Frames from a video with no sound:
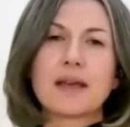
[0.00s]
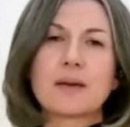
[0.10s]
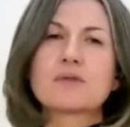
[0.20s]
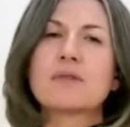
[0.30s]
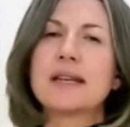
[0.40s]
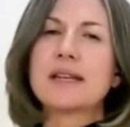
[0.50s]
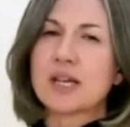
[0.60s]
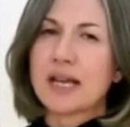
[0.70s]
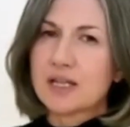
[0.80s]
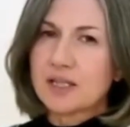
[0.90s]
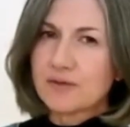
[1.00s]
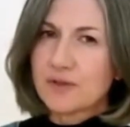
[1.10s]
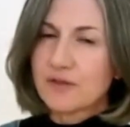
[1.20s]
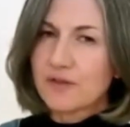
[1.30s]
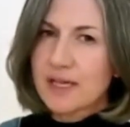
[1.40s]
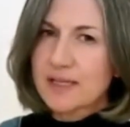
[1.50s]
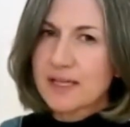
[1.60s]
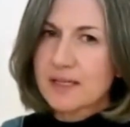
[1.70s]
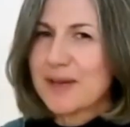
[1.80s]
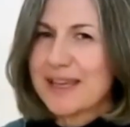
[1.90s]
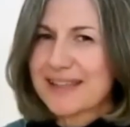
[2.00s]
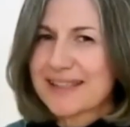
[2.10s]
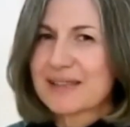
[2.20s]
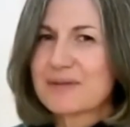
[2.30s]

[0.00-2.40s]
It was really challenging for the first 6 weeks.